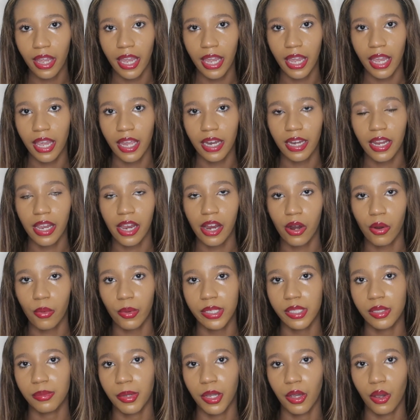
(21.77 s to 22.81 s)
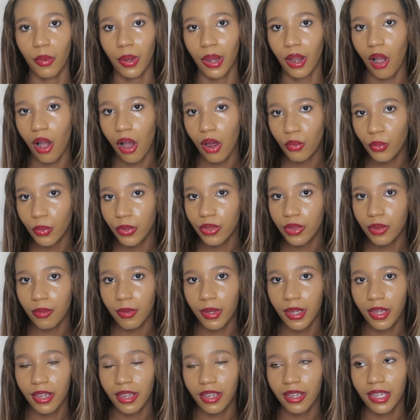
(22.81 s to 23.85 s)
and hear what's been going on with
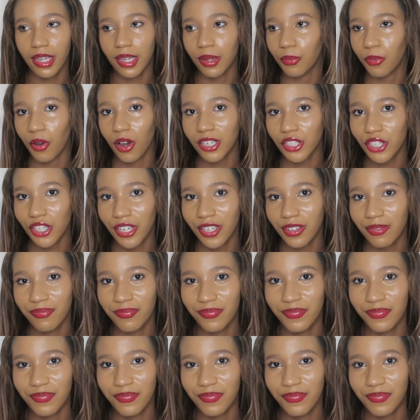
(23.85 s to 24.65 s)
me, keep watching.